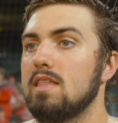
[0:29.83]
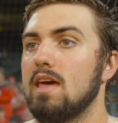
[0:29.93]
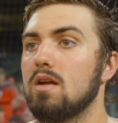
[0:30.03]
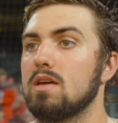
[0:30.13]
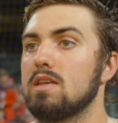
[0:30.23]

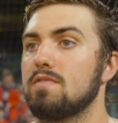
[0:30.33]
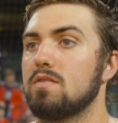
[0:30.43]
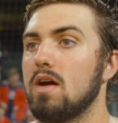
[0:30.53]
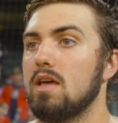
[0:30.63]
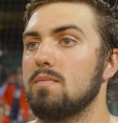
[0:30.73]
they don't get enough
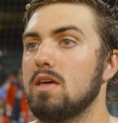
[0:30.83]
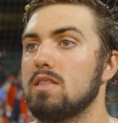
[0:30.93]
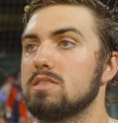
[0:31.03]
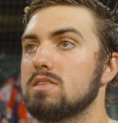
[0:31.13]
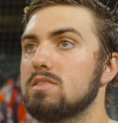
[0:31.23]
credit, man.
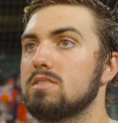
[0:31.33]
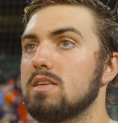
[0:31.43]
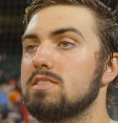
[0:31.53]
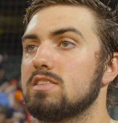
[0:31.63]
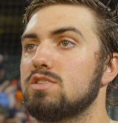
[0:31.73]
This is,
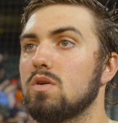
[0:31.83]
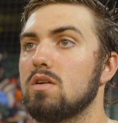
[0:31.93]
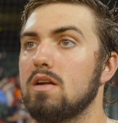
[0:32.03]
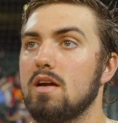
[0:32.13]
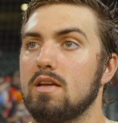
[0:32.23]
it's
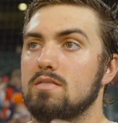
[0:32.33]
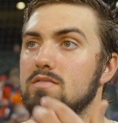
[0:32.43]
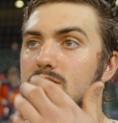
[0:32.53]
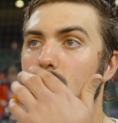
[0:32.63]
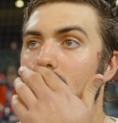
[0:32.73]
extraordinary
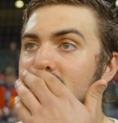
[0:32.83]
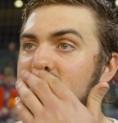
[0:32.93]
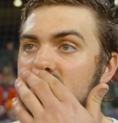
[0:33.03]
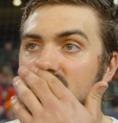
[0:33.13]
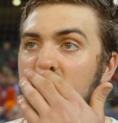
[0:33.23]
to
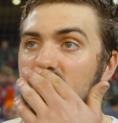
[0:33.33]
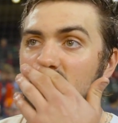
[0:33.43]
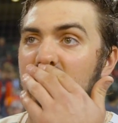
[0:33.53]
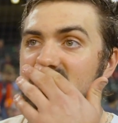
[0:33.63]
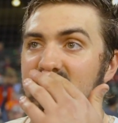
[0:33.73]
watch. It's fun to
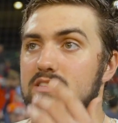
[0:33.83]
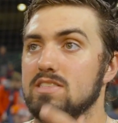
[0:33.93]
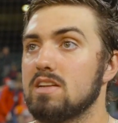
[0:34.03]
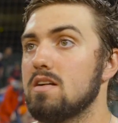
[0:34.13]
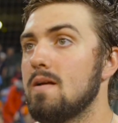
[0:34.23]
watch out in
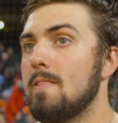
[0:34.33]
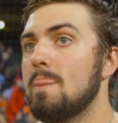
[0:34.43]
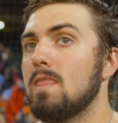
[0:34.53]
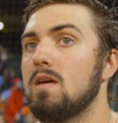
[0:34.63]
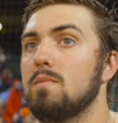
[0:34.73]
center.
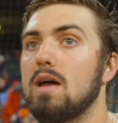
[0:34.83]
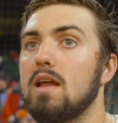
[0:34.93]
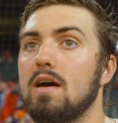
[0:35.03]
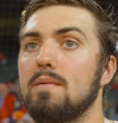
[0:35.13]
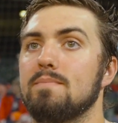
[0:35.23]
But
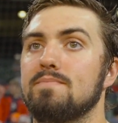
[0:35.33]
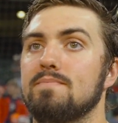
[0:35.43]
um,